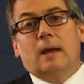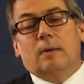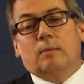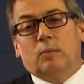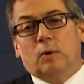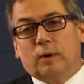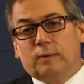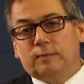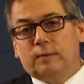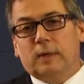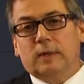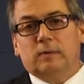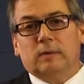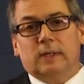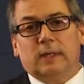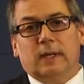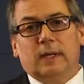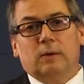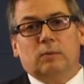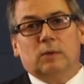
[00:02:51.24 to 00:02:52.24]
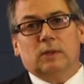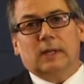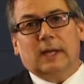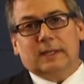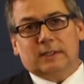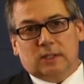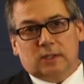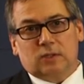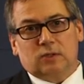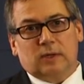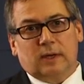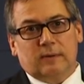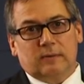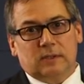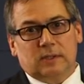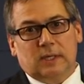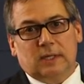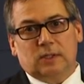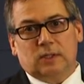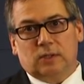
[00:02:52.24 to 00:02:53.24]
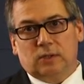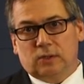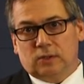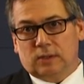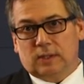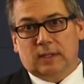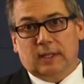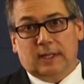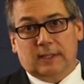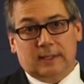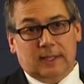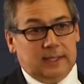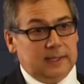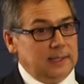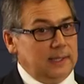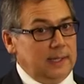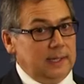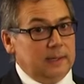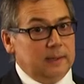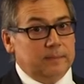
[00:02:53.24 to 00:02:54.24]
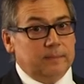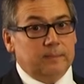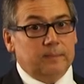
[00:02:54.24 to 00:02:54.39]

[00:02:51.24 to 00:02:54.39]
more frequently with less extravasation using that technique.